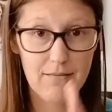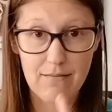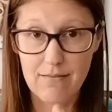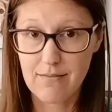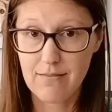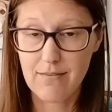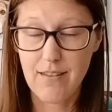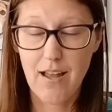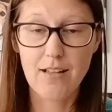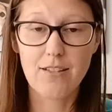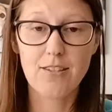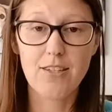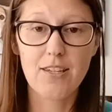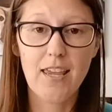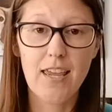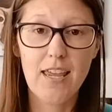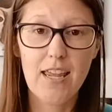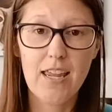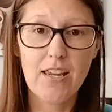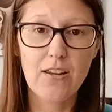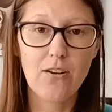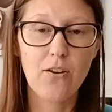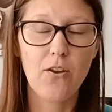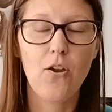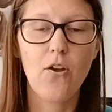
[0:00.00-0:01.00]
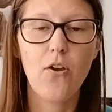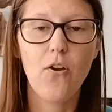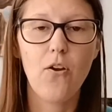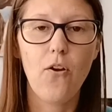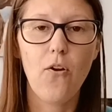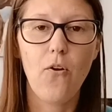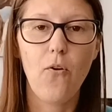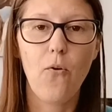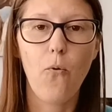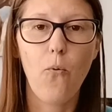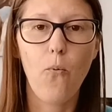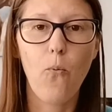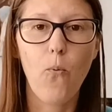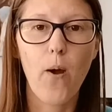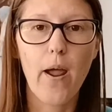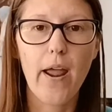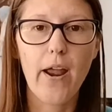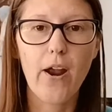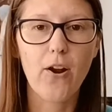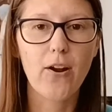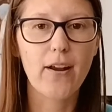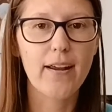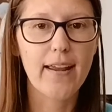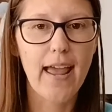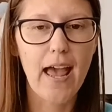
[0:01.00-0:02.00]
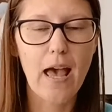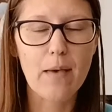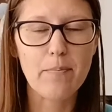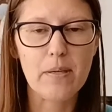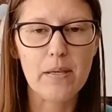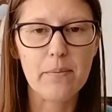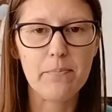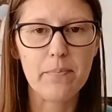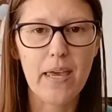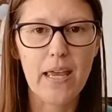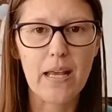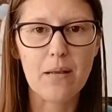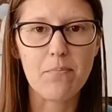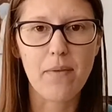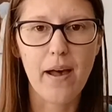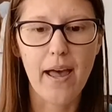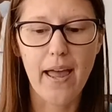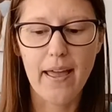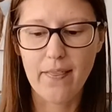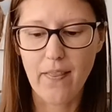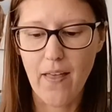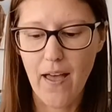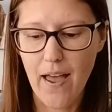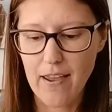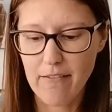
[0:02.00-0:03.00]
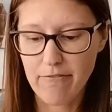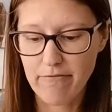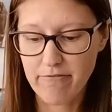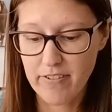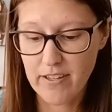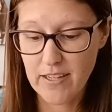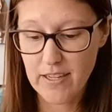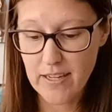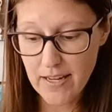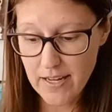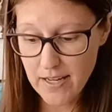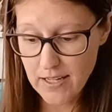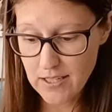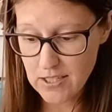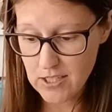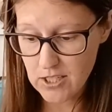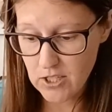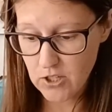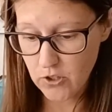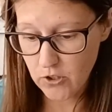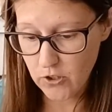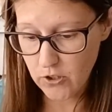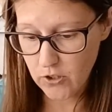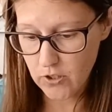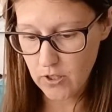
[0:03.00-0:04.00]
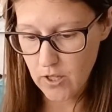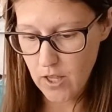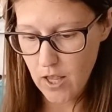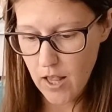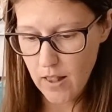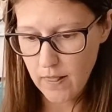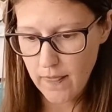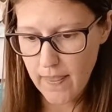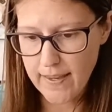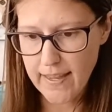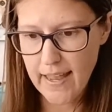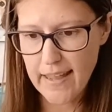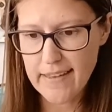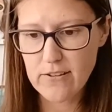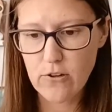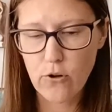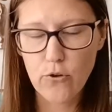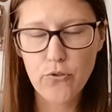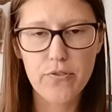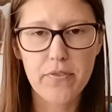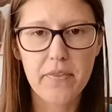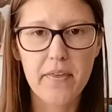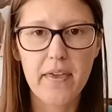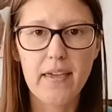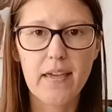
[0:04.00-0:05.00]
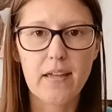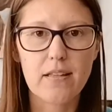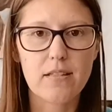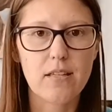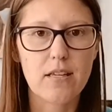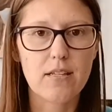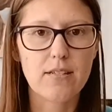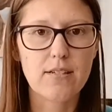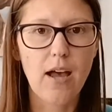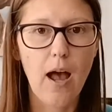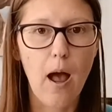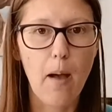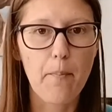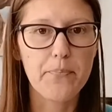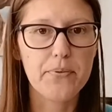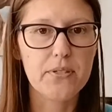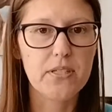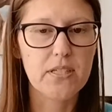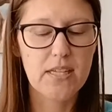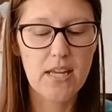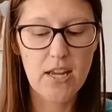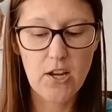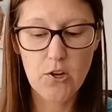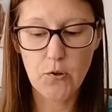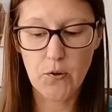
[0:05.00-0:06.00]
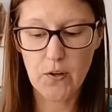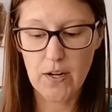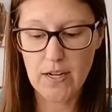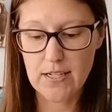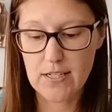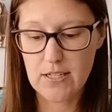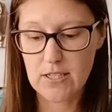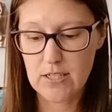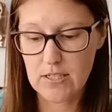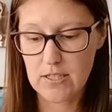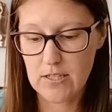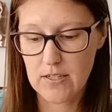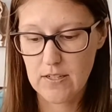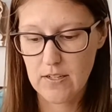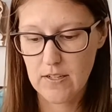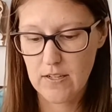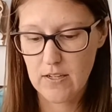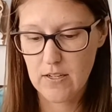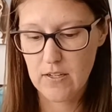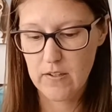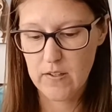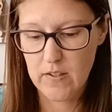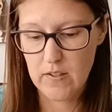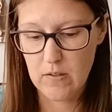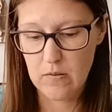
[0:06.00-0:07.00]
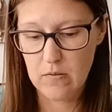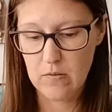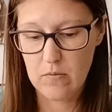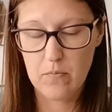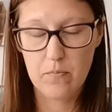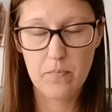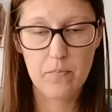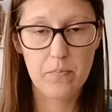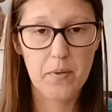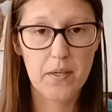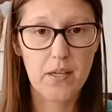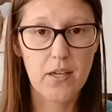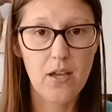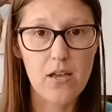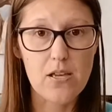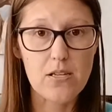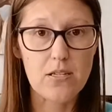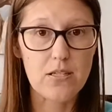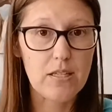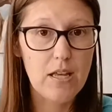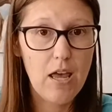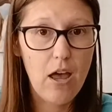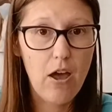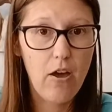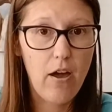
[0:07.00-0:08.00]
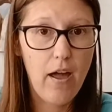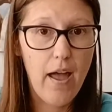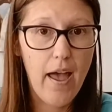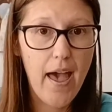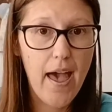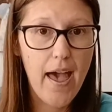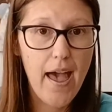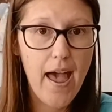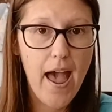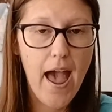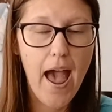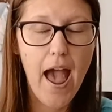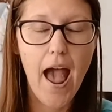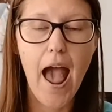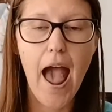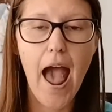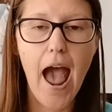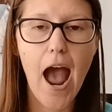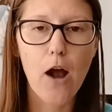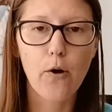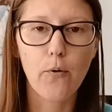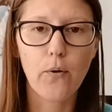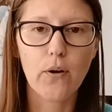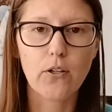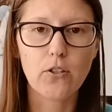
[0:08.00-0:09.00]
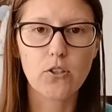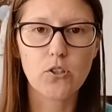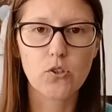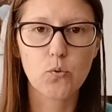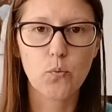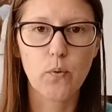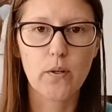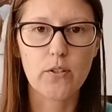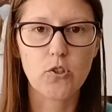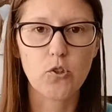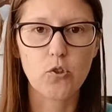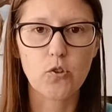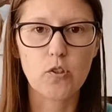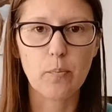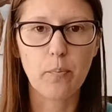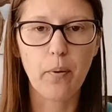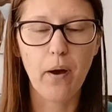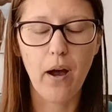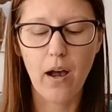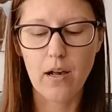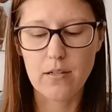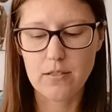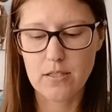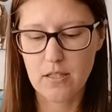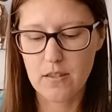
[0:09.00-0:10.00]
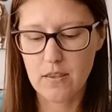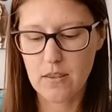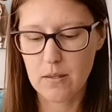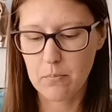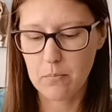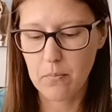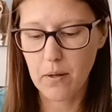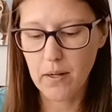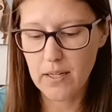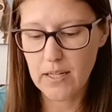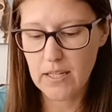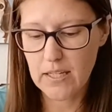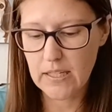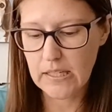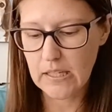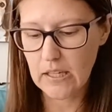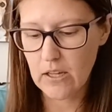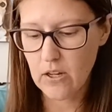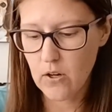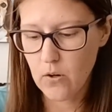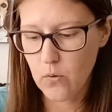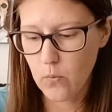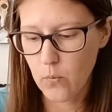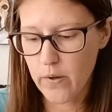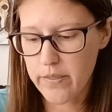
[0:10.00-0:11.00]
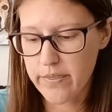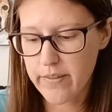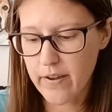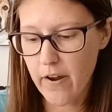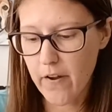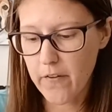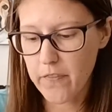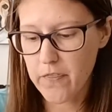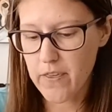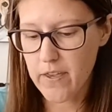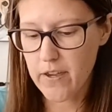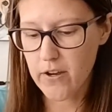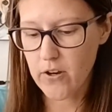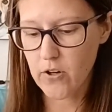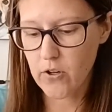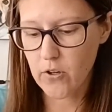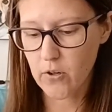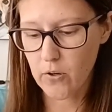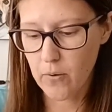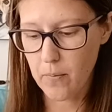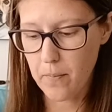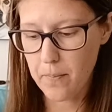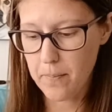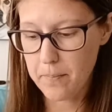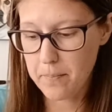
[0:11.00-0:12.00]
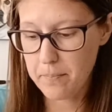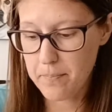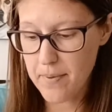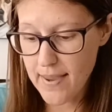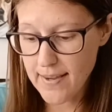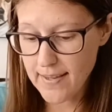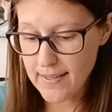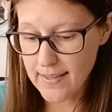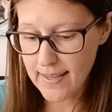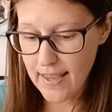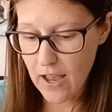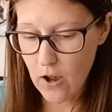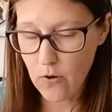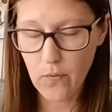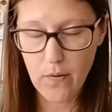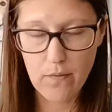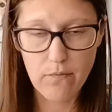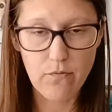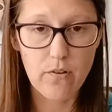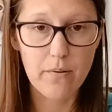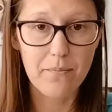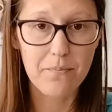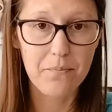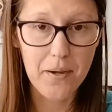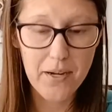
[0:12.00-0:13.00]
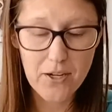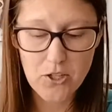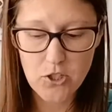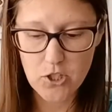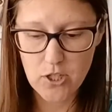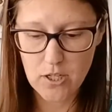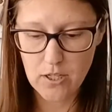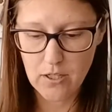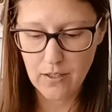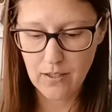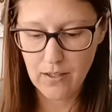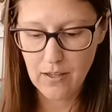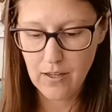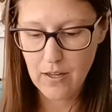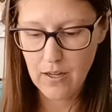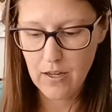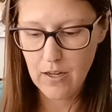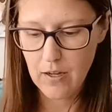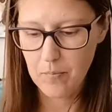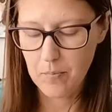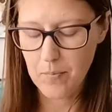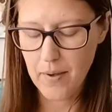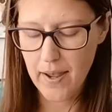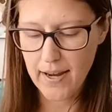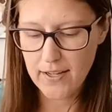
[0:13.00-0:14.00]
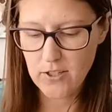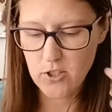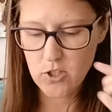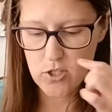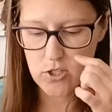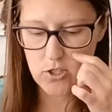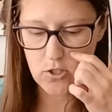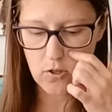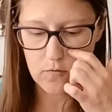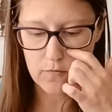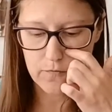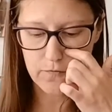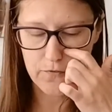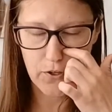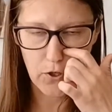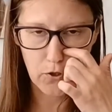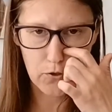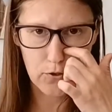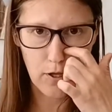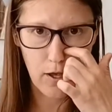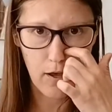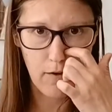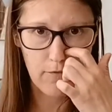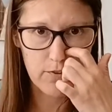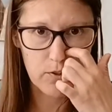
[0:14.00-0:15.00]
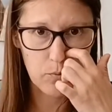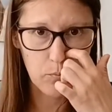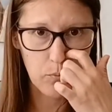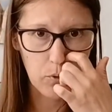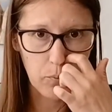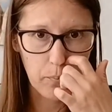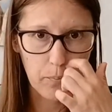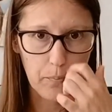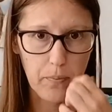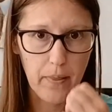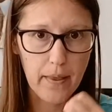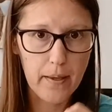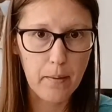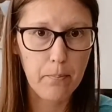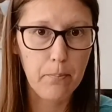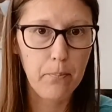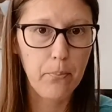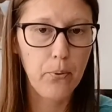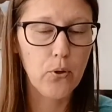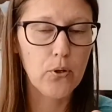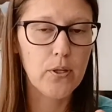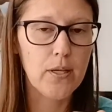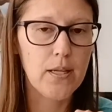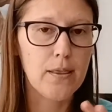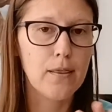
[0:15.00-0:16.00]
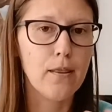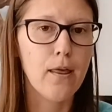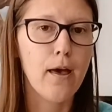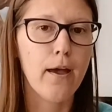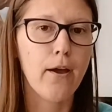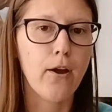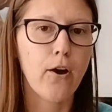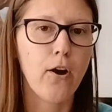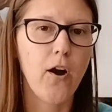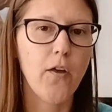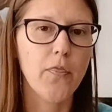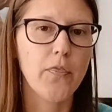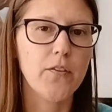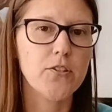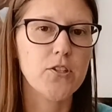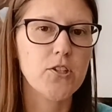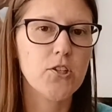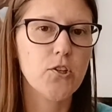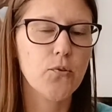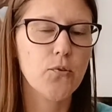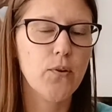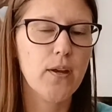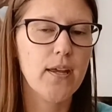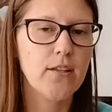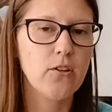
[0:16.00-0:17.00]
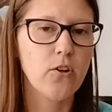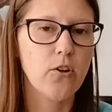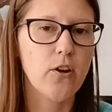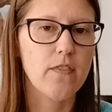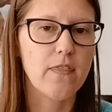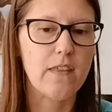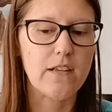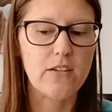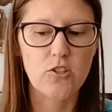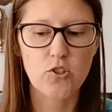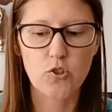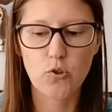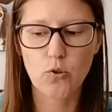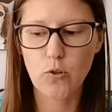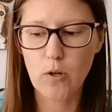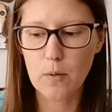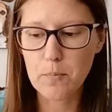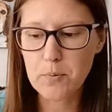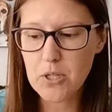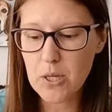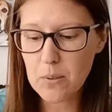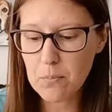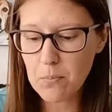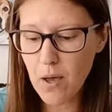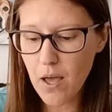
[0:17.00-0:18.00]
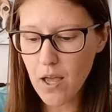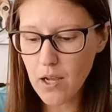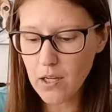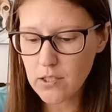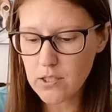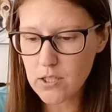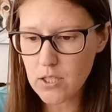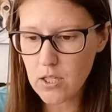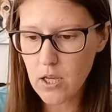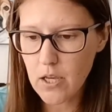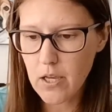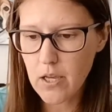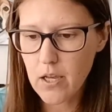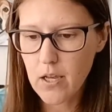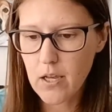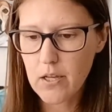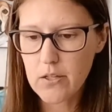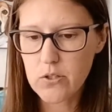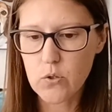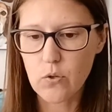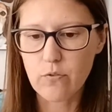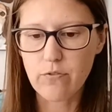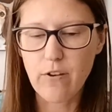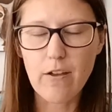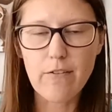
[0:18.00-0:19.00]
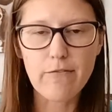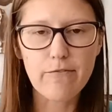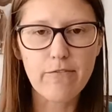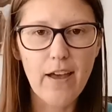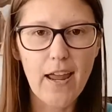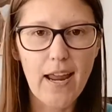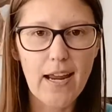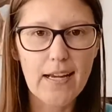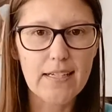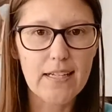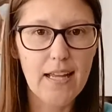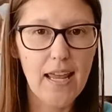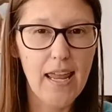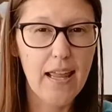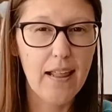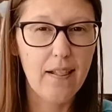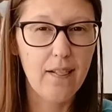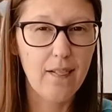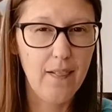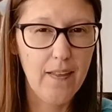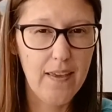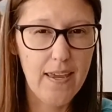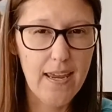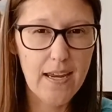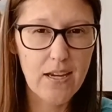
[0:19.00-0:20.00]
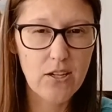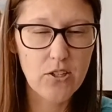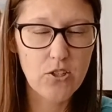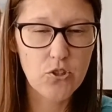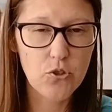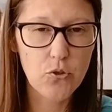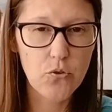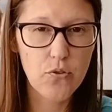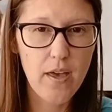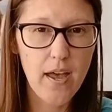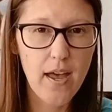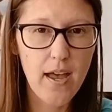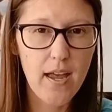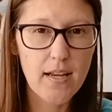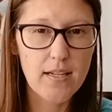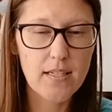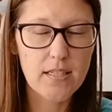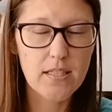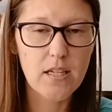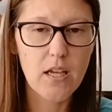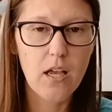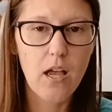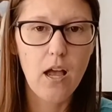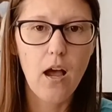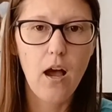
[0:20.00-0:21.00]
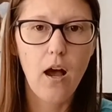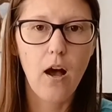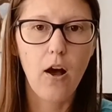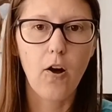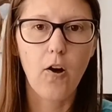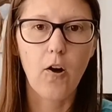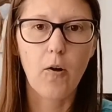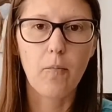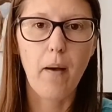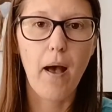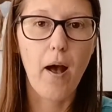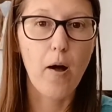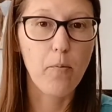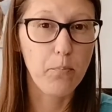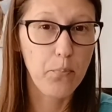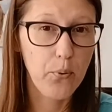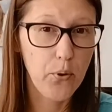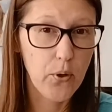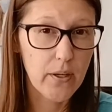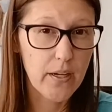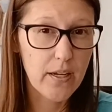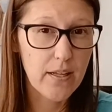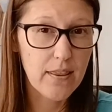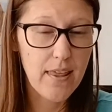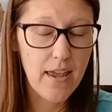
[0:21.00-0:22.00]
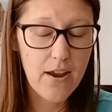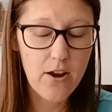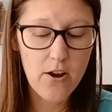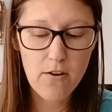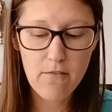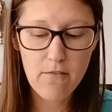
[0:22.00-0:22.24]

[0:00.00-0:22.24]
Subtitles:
That's, again, where Gabby made my life easier. Like, I don't think it's a top secret, because how else would you deposit the money without their bank account information? But I just don't feel comfortable like putting that on the screen or in the description box. So if I find a link to that, I'll put it there